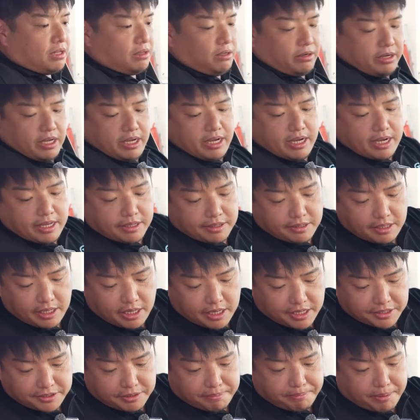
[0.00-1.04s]
Looking at the
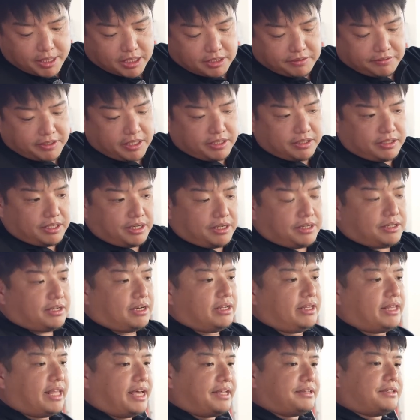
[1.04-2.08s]
other parts of the interior, the
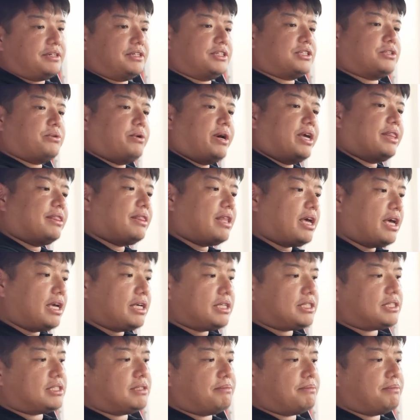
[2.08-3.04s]
leather is quite nice.